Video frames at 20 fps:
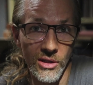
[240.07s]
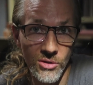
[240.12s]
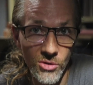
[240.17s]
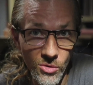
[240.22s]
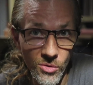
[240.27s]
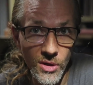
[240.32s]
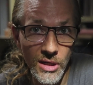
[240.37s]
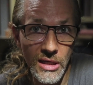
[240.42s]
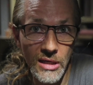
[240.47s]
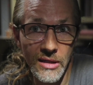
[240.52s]

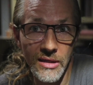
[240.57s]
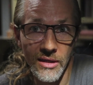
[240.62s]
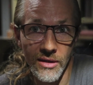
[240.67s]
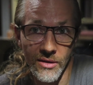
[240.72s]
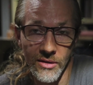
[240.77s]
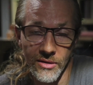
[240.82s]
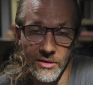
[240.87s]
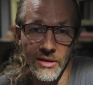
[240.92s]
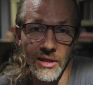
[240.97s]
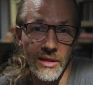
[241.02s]
doing,
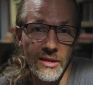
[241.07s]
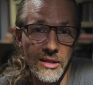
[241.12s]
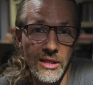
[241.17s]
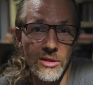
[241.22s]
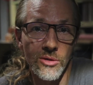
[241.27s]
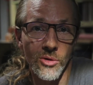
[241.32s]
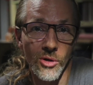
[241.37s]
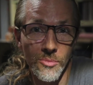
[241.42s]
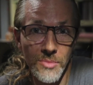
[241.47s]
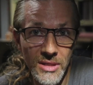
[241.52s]
that
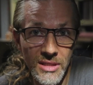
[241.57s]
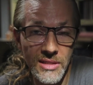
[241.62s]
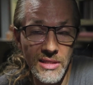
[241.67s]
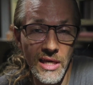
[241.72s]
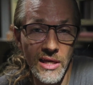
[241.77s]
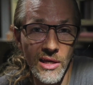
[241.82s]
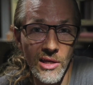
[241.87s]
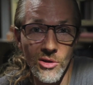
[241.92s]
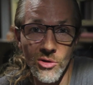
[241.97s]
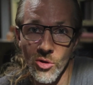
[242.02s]
little
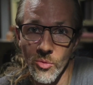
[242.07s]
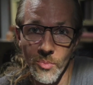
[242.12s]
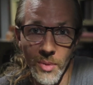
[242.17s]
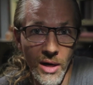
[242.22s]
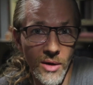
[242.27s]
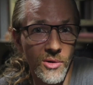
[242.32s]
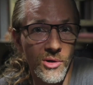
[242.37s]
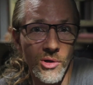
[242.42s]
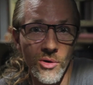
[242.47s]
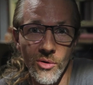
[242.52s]
mistake in the
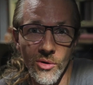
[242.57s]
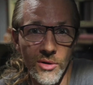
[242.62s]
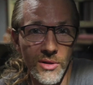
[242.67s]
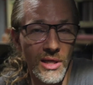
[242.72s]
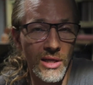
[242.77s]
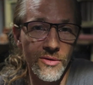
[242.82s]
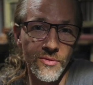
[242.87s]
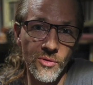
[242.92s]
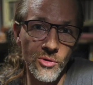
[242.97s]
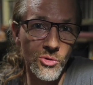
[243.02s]
power
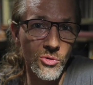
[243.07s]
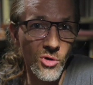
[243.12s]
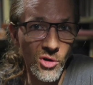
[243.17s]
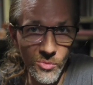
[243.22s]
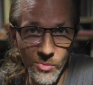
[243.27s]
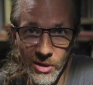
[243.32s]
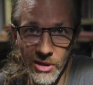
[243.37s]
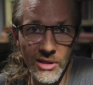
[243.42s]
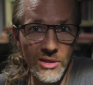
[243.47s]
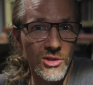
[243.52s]
cord that would
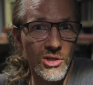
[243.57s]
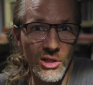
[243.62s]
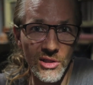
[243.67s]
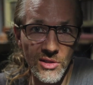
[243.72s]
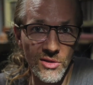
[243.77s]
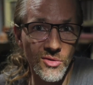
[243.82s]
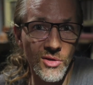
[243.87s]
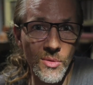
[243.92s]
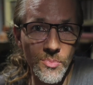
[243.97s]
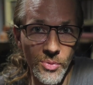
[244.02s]
normally
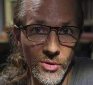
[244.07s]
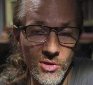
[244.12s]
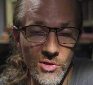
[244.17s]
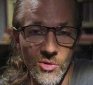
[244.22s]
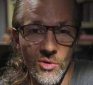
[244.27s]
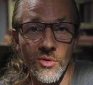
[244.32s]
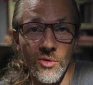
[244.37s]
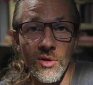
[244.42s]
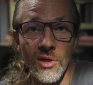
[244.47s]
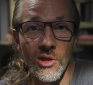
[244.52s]
just trip a
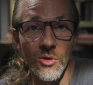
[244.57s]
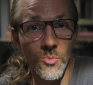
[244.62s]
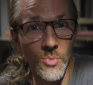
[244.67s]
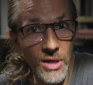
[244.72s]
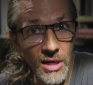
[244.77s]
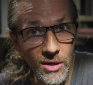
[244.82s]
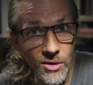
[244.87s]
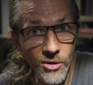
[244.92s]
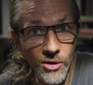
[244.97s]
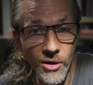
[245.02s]
circuit
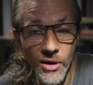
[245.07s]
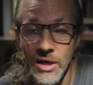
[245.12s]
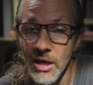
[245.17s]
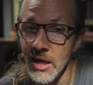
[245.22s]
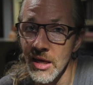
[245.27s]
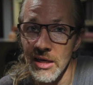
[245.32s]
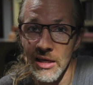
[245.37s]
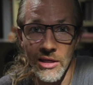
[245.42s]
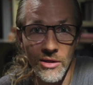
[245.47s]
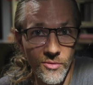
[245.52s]
breaker,
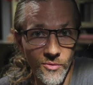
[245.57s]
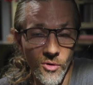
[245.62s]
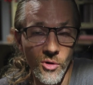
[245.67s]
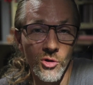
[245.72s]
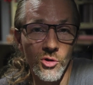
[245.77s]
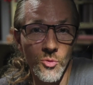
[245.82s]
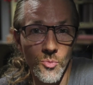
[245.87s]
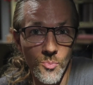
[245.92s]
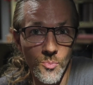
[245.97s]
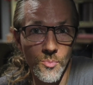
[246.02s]
it
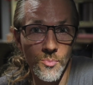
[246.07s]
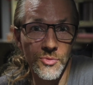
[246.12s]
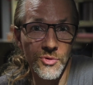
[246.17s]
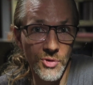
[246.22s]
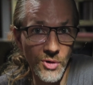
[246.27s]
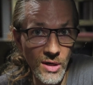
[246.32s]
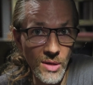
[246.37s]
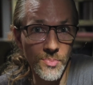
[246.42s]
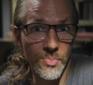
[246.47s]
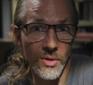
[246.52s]
won't
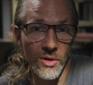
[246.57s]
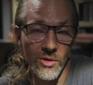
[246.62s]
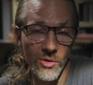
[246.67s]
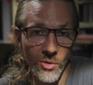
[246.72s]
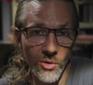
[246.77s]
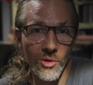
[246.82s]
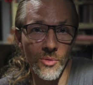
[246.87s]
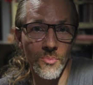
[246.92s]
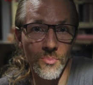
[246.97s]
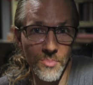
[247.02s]
trip
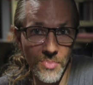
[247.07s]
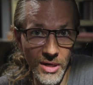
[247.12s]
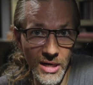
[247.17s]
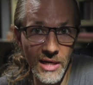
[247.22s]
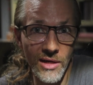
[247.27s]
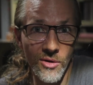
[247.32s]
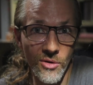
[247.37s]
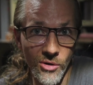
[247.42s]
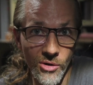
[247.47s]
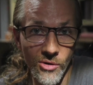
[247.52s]
your
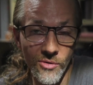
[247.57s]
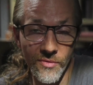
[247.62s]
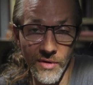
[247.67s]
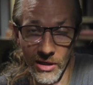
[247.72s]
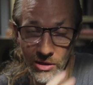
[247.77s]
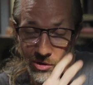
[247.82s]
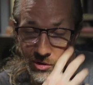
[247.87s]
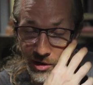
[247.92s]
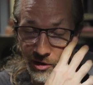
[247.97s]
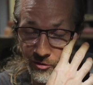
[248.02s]
breaker
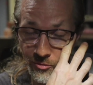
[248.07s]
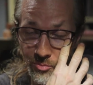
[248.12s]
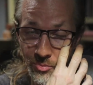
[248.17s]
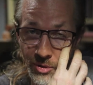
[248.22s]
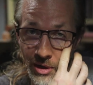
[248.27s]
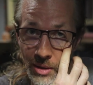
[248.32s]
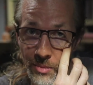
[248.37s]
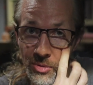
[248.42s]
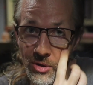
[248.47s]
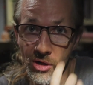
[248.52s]
when you have
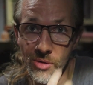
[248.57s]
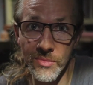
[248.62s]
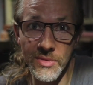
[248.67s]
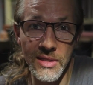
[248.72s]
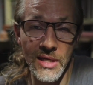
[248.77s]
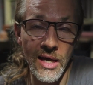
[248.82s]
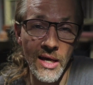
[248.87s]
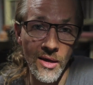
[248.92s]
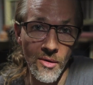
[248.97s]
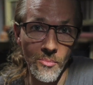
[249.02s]

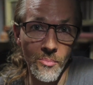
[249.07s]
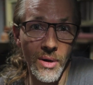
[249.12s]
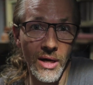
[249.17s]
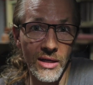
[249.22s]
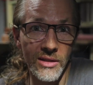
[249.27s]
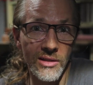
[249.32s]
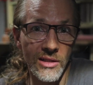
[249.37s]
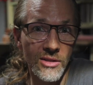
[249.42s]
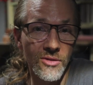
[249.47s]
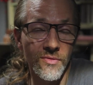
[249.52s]
problems,
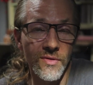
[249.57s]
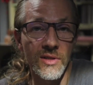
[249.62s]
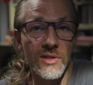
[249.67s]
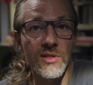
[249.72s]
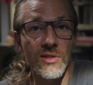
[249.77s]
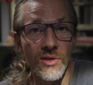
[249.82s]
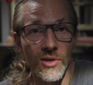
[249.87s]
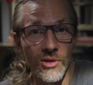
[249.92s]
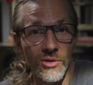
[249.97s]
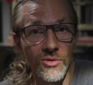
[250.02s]
but it will
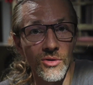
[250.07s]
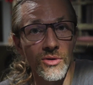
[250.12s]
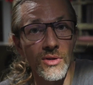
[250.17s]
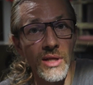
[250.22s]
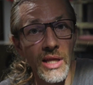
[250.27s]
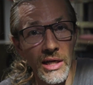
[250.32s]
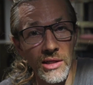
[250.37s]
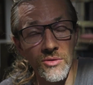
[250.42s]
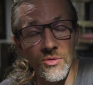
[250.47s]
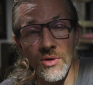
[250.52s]
start an
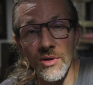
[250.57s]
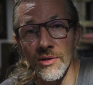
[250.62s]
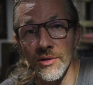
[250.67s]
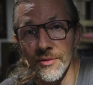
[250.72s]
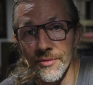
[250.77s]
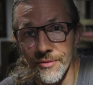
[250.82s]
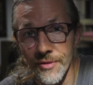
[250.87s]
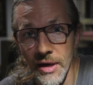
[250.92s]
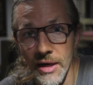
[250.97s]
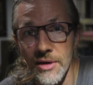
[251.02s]

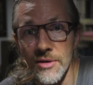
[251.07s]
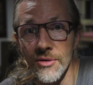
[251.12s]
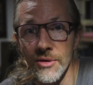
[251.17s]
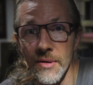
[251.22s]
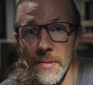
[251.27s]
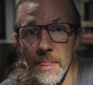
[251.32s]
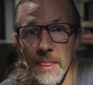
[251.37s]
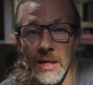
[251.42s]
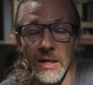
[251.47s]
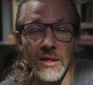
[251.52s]
electrical
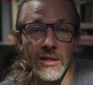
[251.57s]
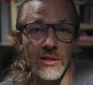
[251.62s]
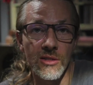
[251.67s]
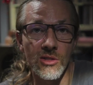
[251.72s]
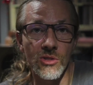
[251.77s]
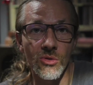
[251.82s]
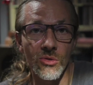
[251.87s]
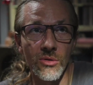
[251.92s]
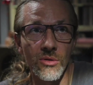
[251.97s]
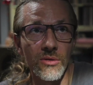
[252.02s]
fire.
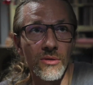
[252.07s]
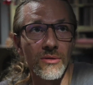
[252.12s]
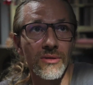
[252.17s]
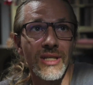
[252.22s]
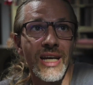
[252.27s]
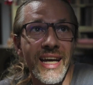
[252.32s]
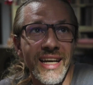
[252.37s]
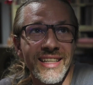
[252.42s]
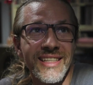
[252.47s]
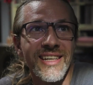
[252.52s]
So
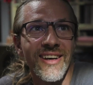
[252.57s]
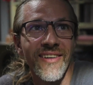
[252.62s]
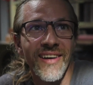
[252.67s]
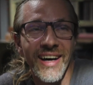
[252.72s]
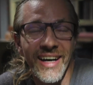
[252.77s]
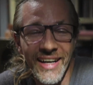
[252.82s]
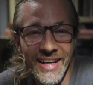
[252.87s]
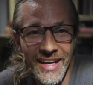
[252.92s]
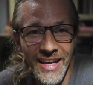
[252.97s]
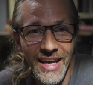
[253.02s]
that's
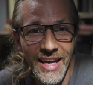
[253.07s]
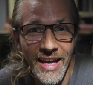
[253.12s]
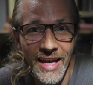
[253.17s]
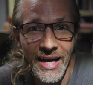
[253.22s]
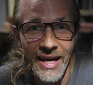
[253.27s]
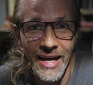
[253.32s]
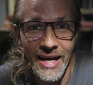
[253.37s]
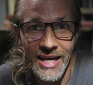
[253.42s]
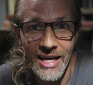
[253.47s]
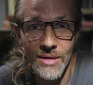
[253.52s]
why
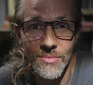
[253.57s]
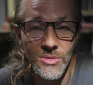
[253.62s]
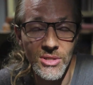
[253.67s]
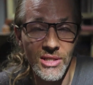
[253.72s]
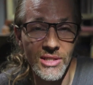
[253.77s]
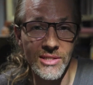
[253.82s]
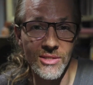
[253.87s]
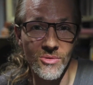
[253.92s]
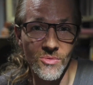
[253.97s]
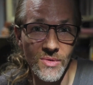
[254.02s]
I'm
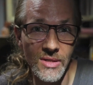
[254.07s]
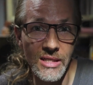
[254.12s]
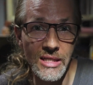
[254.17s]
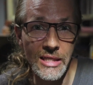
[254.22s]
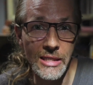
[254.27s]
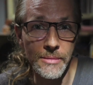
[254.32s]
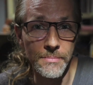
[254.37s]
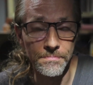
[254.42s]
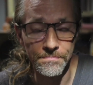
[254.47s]
just really